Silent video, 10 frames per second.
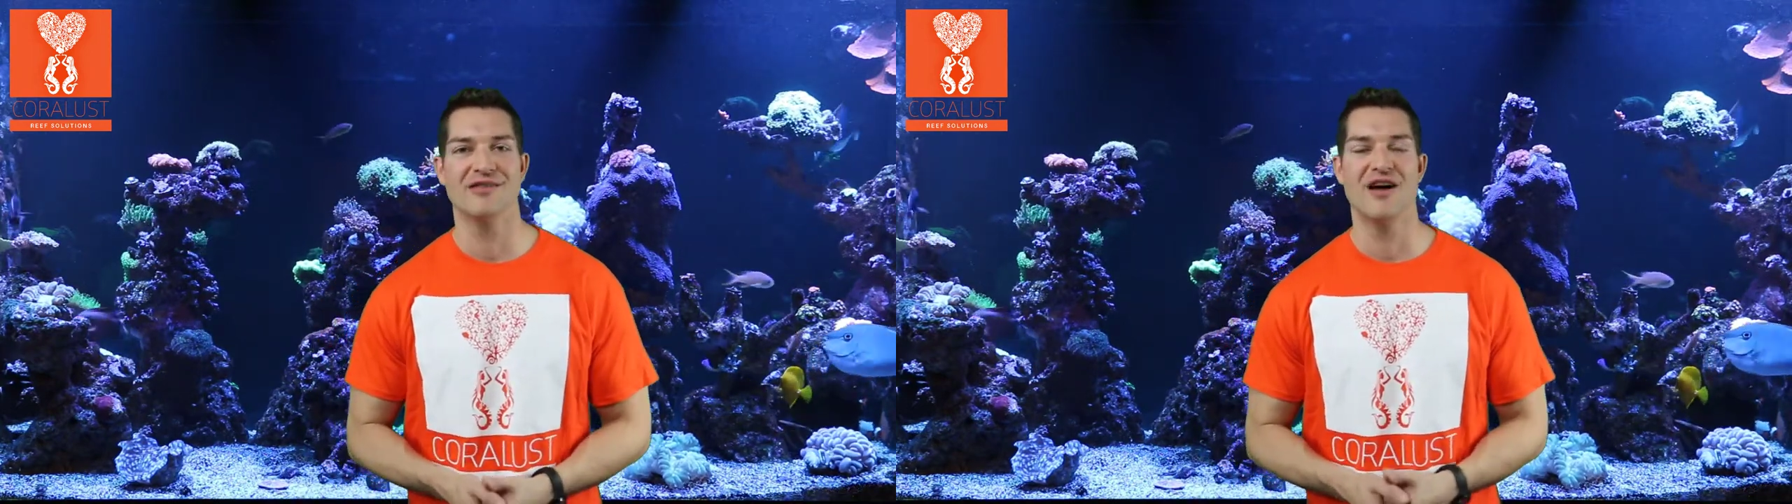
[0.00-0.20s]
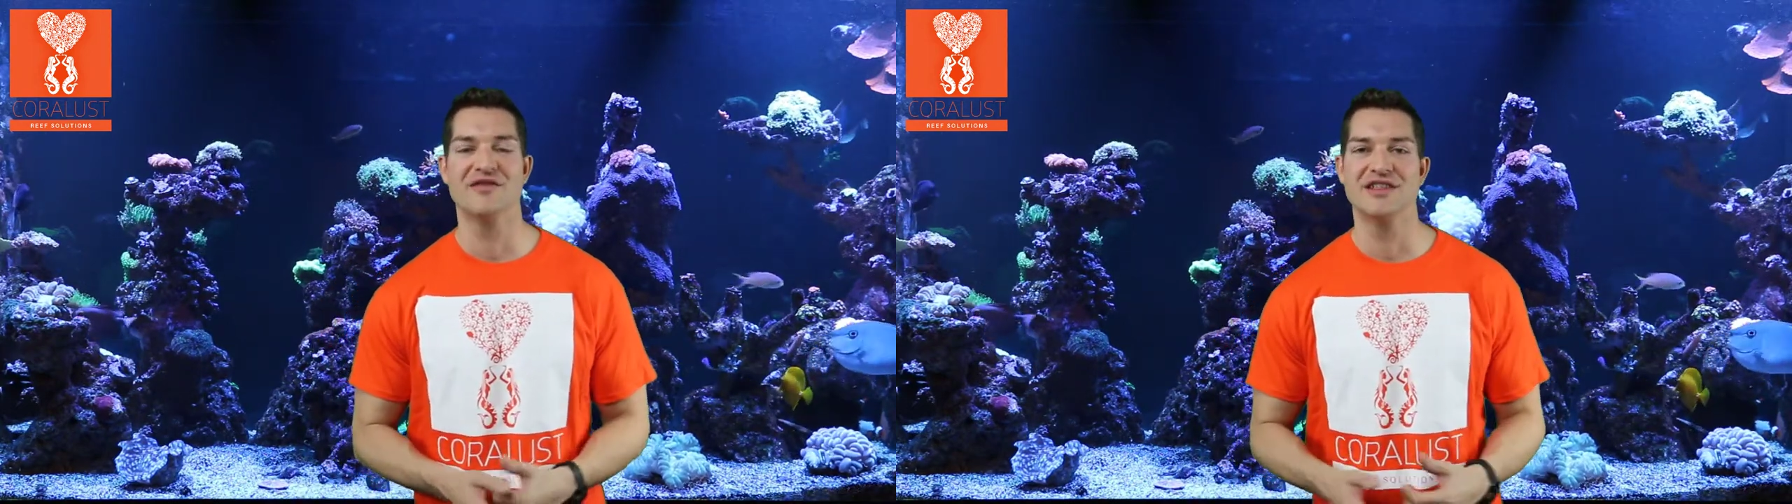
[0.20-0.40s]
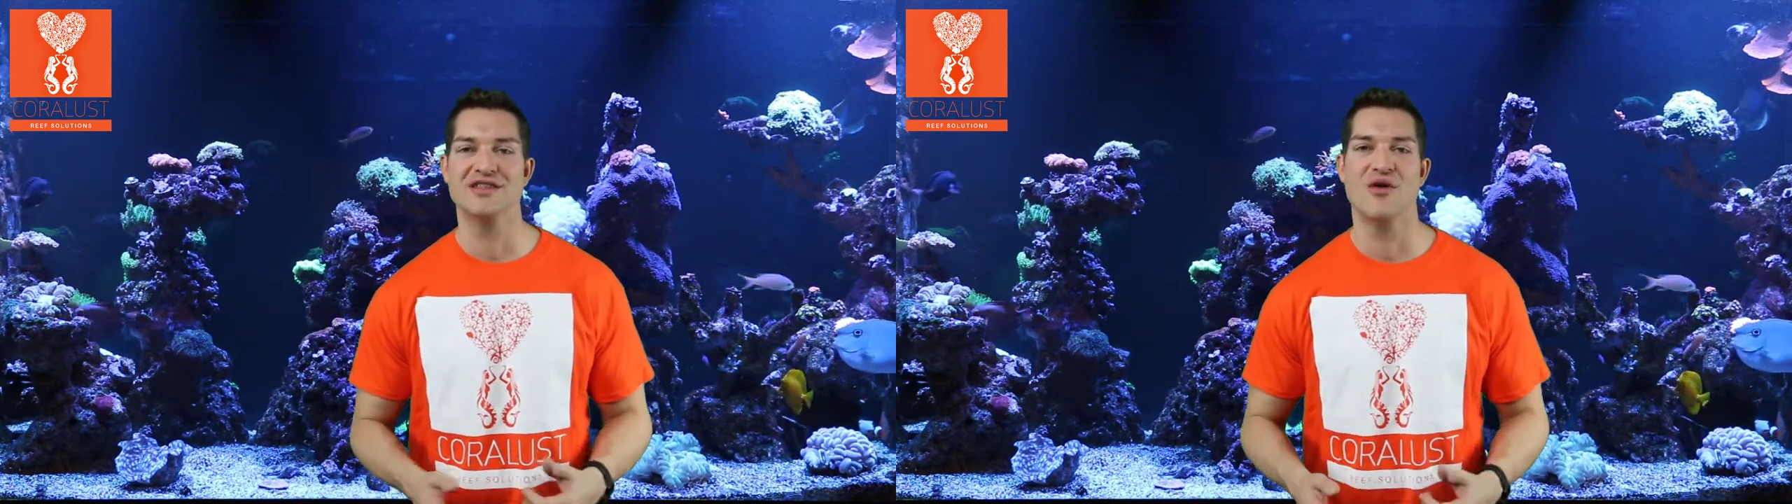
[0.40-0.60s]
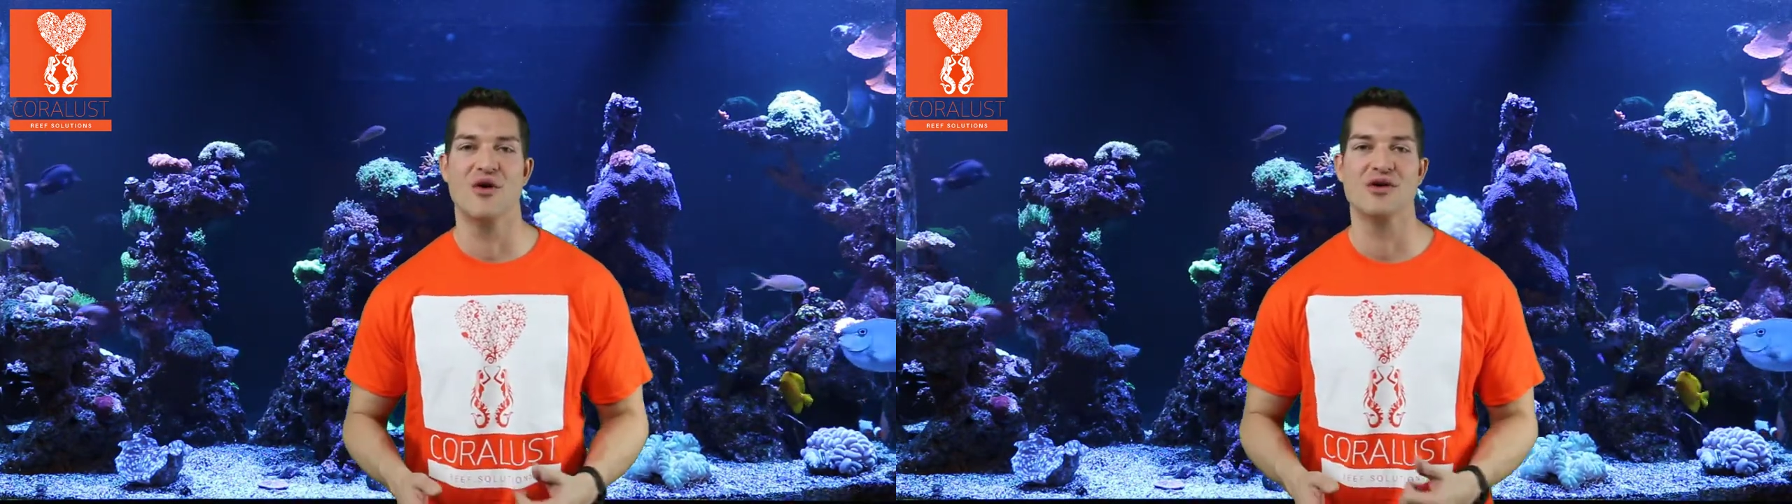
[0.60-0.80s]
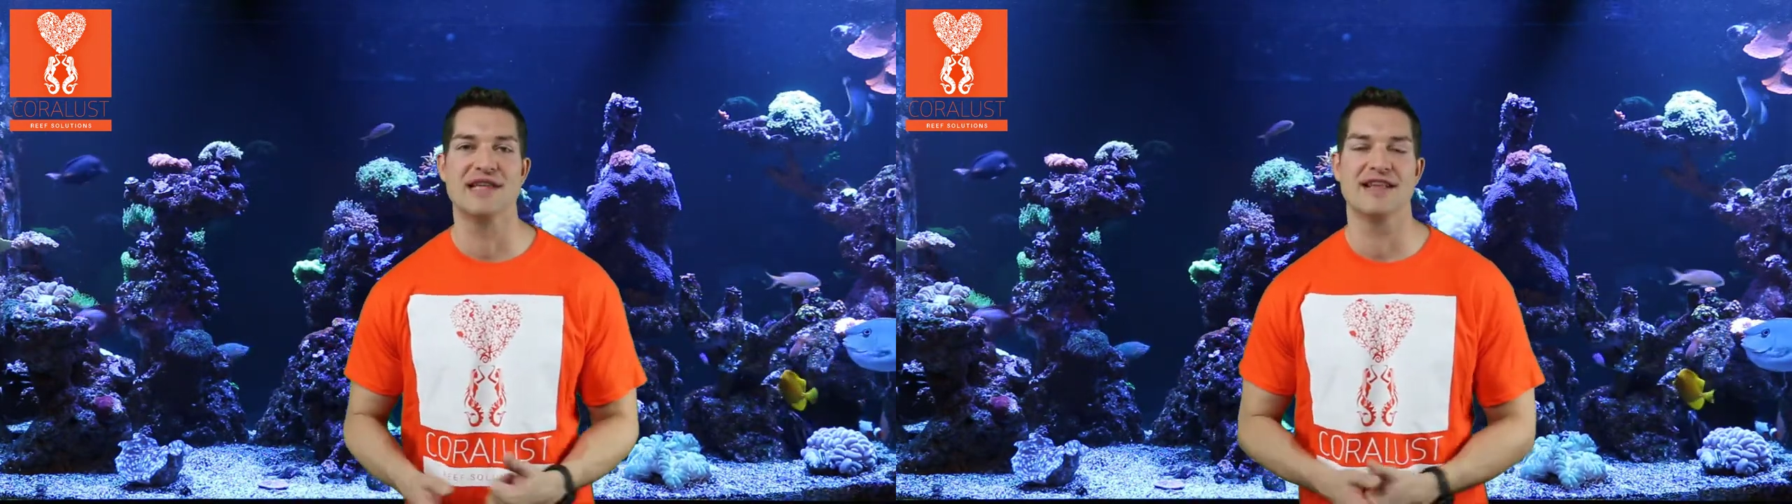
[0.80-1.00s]
loves his
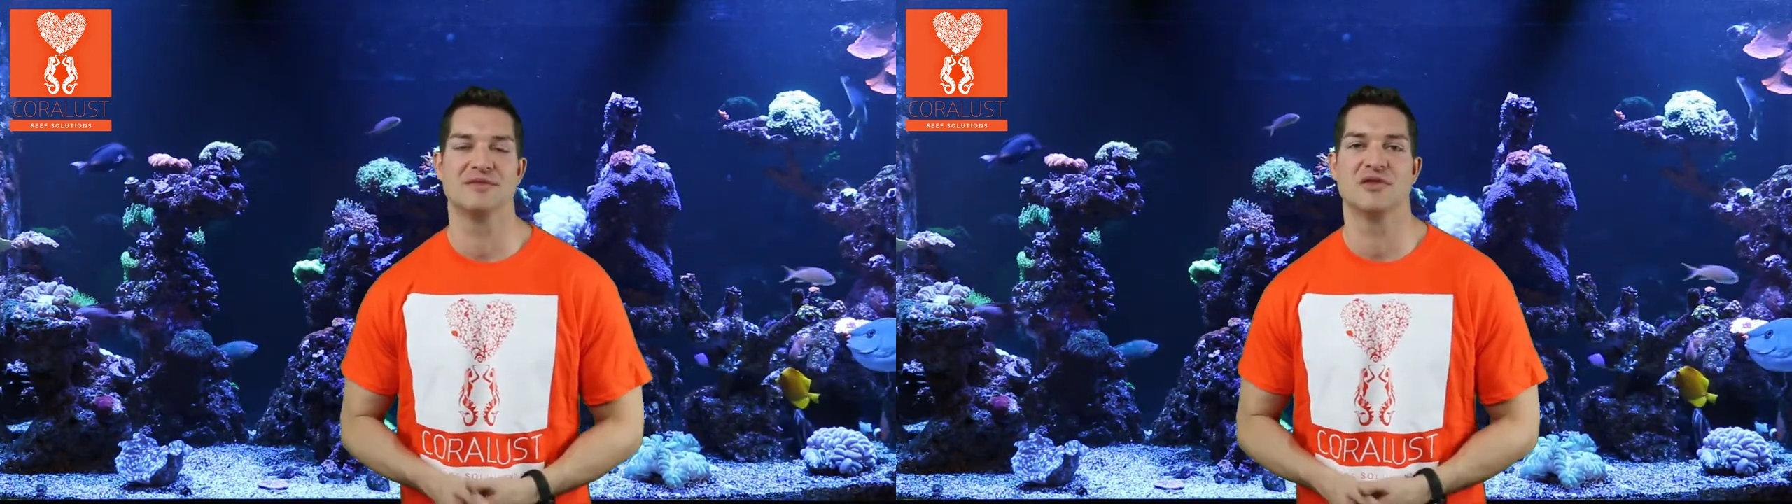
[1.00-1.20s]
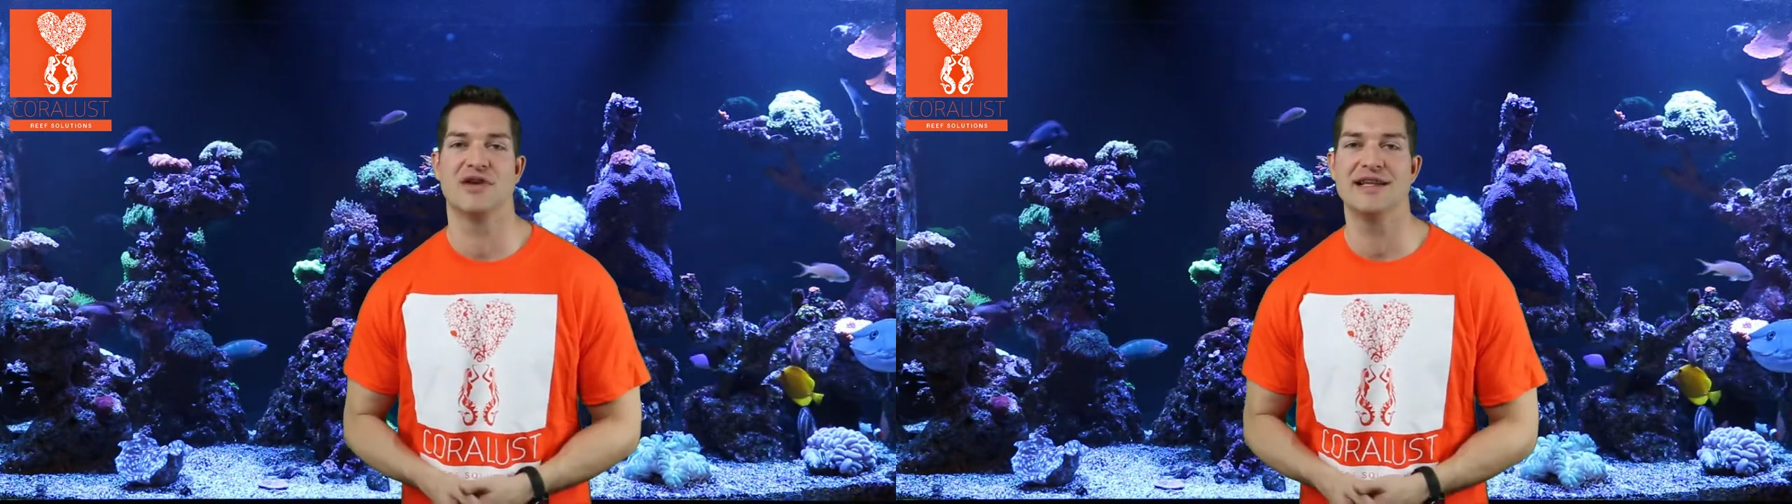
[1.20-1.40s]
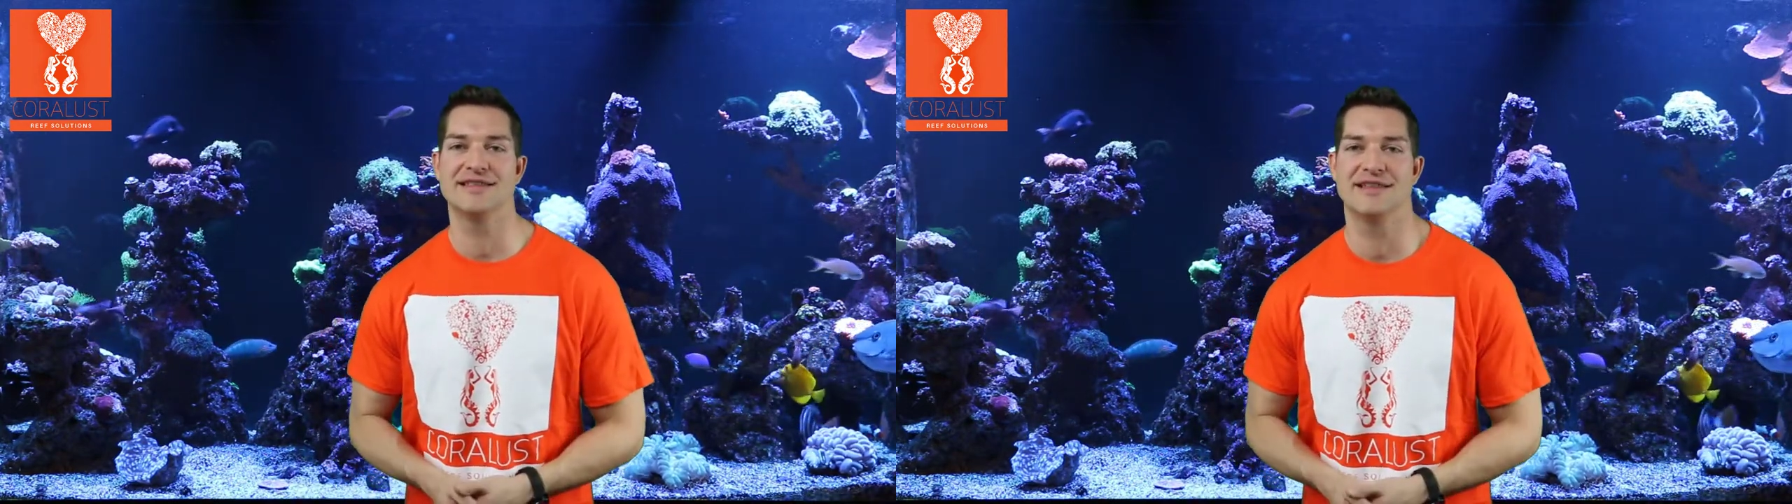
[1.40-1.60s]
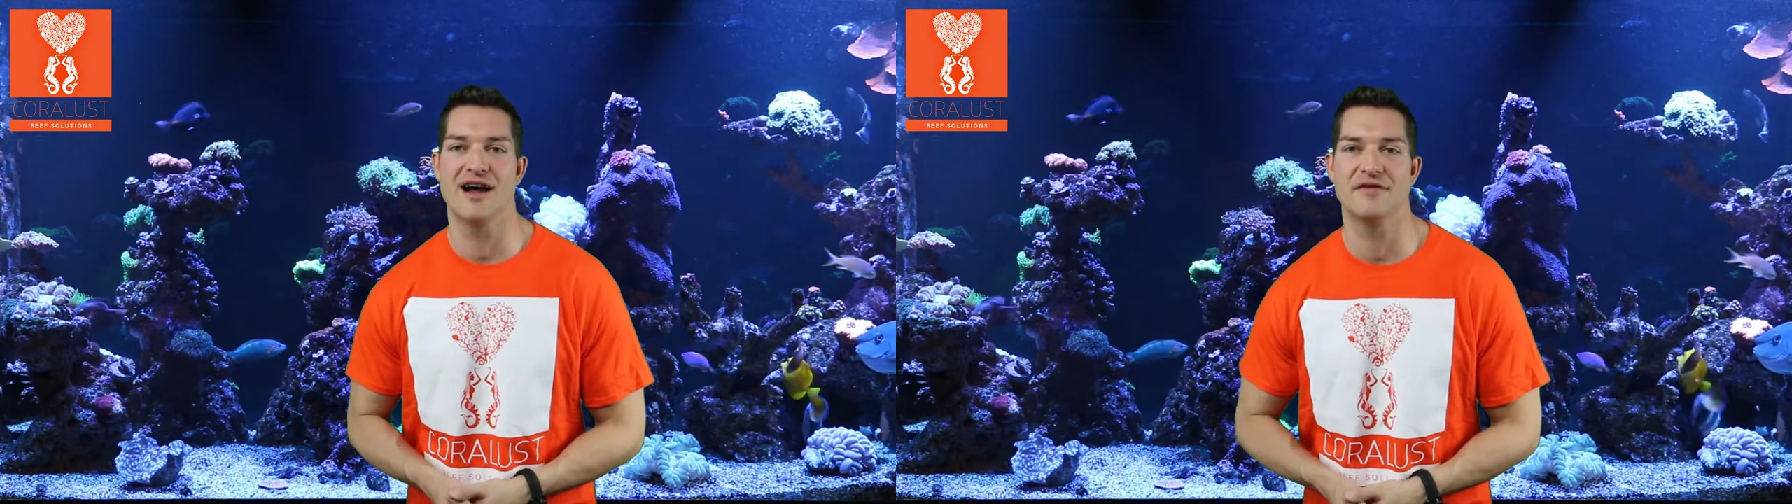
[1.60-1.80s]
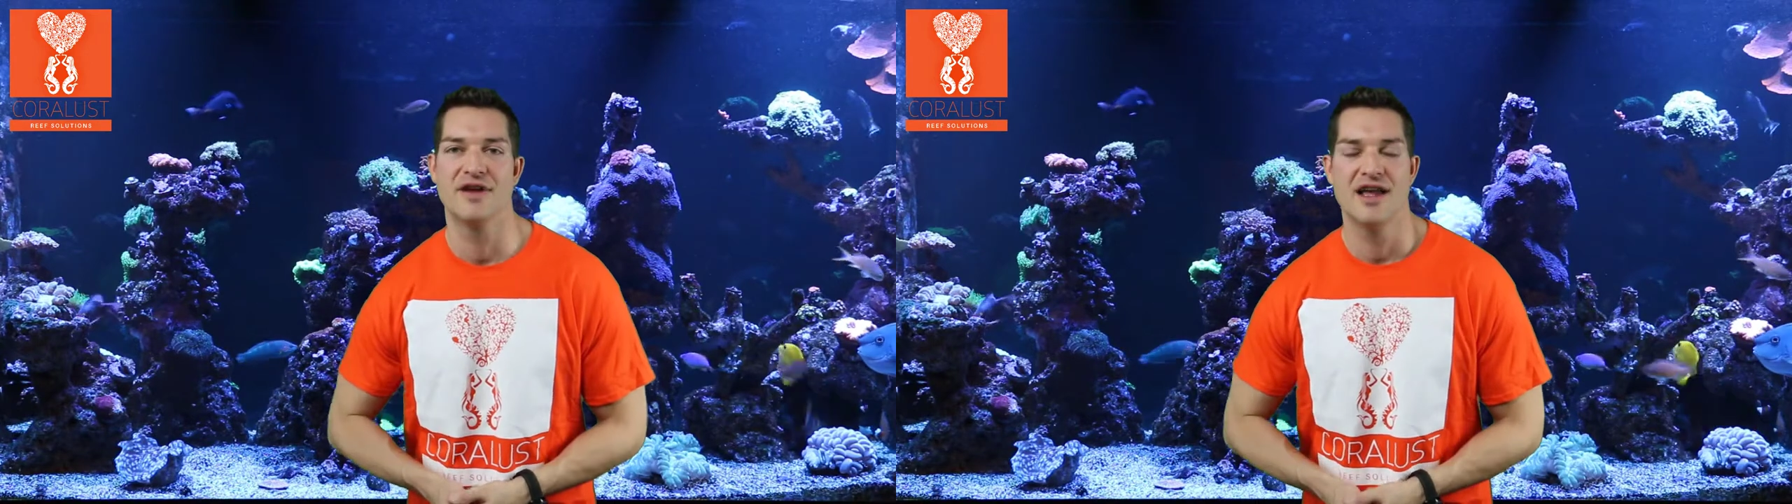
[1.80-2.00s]
corals, has some great
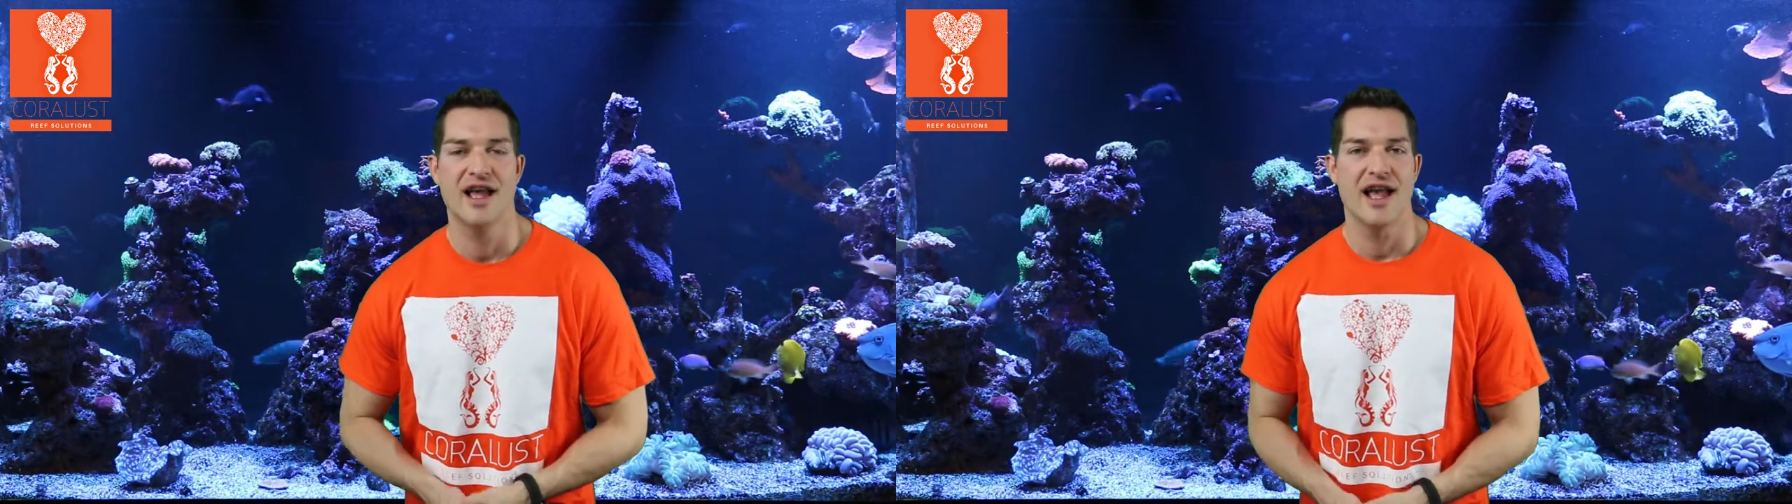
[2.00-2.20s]
stuff,